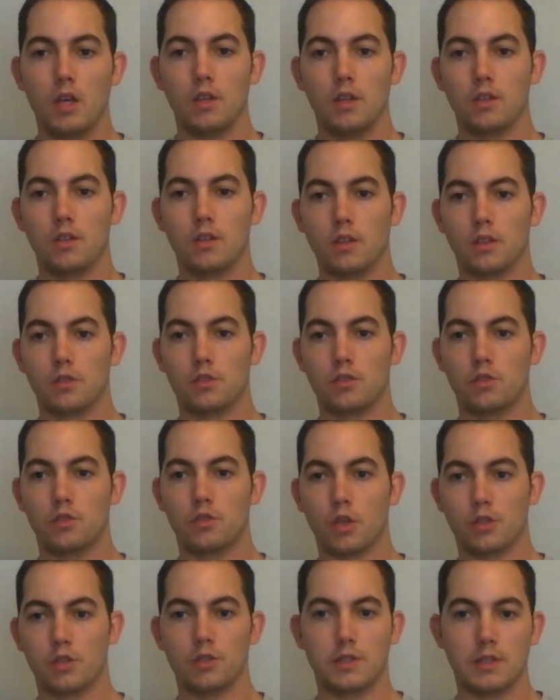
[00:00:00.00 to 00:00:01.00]
the
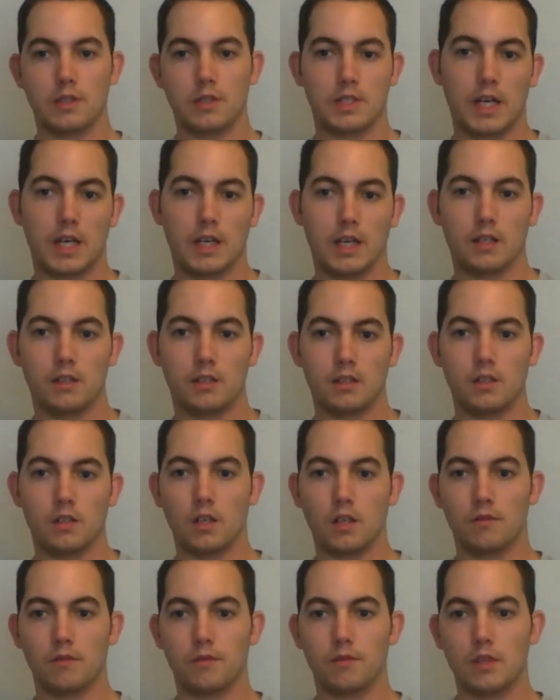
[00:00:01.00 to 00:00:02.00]
structure design
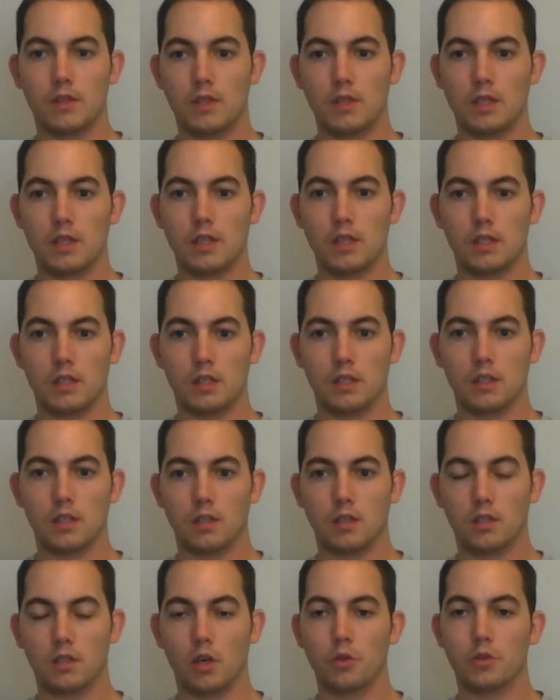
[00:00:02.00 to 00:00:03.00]
of the
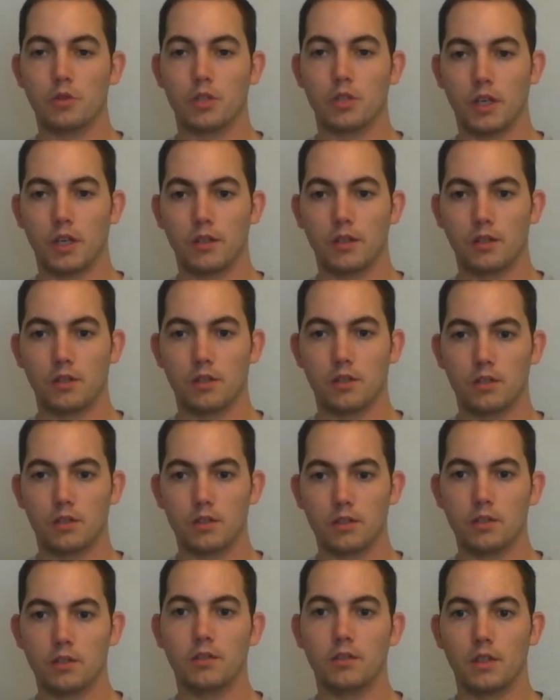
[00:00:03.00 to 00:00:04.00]
ocean liner,
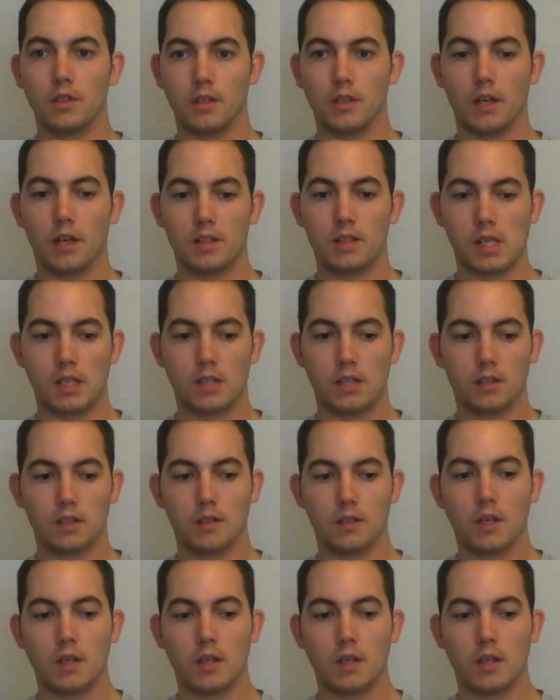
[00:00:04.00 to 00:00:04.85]
the Titanic.